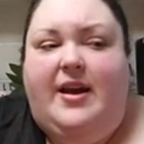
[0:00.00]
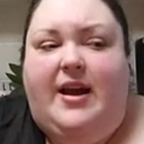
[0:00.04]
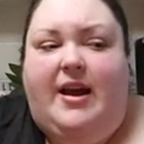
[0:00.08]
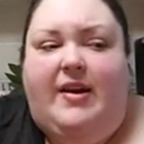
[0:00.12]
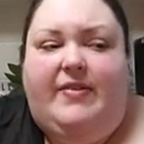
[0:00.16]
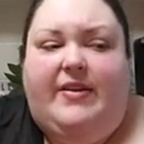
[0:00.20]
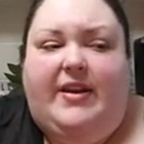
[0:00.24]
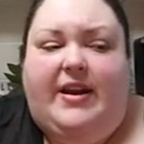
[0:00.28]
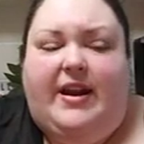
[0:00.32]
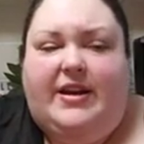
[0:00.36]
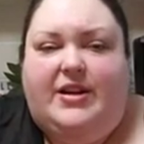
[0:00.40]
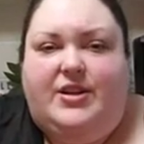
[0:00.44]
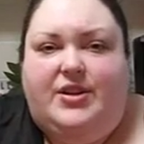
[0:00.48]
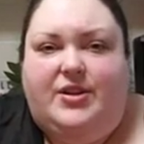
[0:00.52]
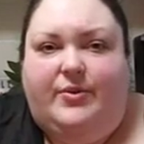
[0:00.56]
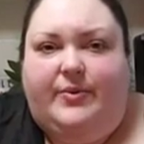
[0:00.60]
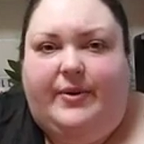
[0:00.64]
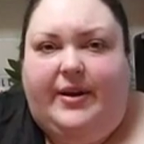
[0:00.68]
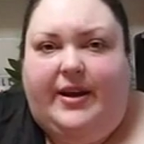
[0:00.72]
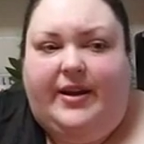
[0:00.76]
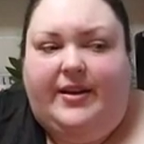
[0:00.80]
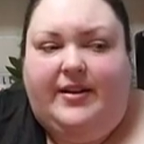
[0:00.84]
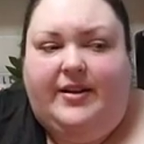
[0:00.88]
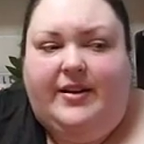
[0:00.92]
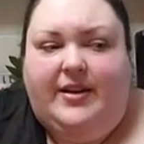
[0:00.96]
And then I
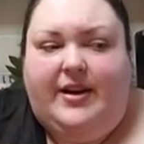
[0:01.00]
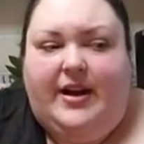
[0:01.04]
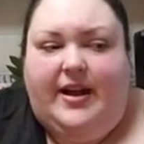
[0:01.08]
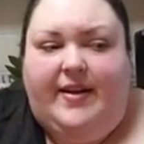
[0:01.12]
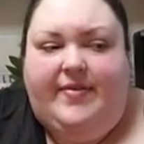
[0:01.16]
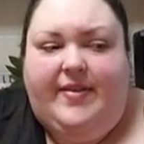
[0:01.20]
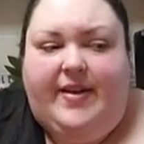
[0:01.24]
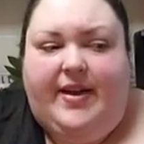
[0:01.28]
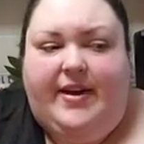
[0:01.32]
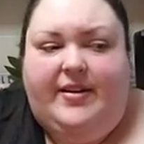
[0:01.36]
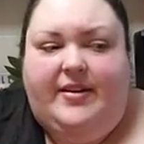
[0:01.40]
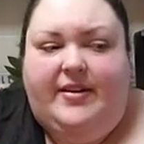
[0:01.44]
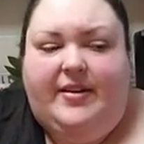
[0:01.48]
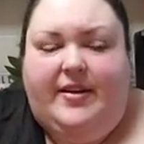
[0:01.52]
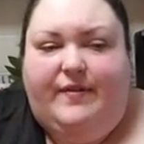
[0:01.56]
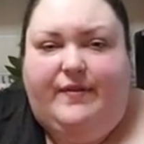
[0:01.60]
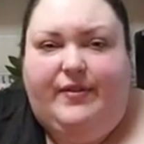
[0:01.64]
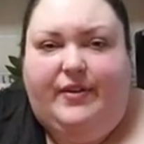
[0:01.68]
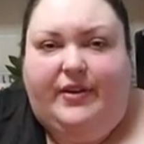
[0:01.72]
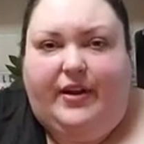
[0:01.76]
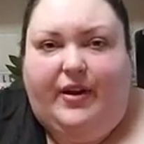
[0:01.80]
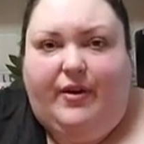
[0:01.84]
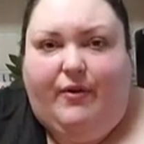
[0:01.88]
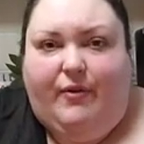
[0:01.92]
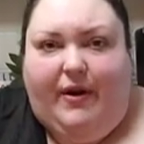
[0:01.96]
do it, and then I
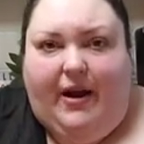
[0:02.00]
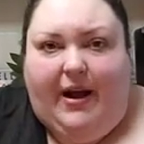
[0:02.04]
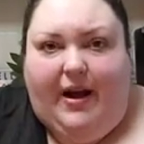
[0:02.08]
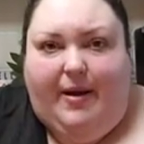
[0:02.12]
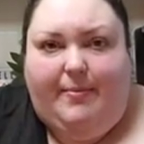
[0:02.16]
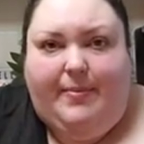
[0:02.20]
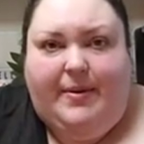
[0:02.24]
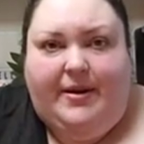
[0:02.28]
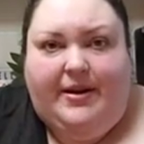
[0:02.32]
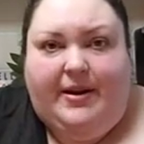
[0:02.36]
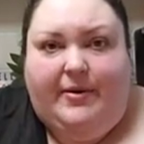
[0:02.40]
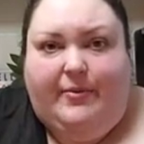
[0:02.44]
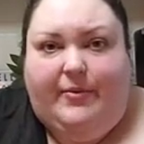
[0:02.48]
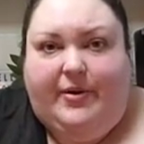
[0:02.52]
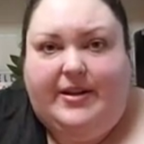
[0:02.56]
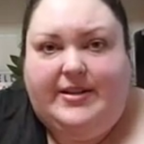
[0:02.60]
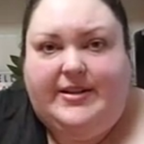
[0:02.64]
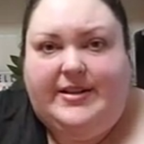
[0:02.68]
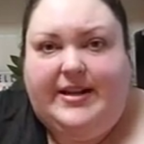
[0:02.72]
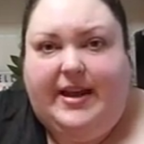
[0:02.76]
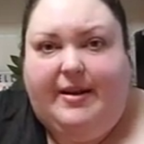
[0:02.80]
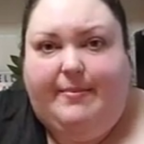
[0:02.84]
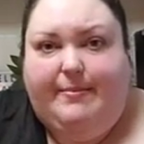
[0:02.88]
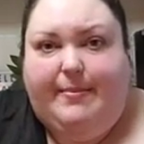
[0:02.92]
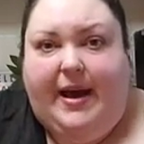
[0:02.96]
feel like crap, and I want
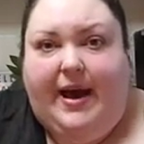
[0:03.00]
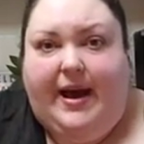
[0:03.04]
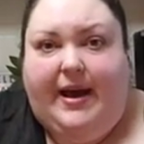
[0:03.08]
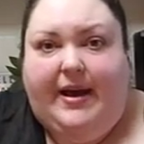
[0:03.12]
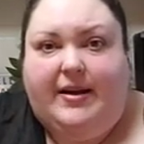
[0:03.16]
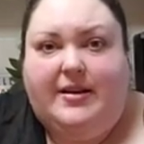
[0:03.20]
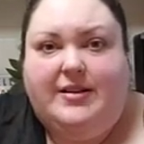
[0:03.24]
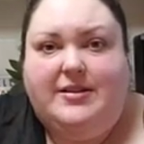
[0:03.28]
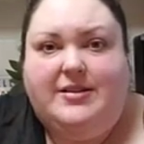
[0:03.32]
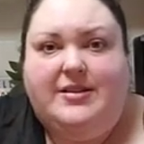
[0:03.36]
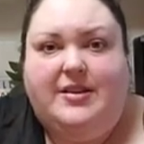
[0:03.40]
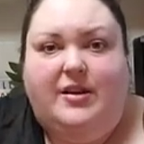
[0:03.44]
to take it back.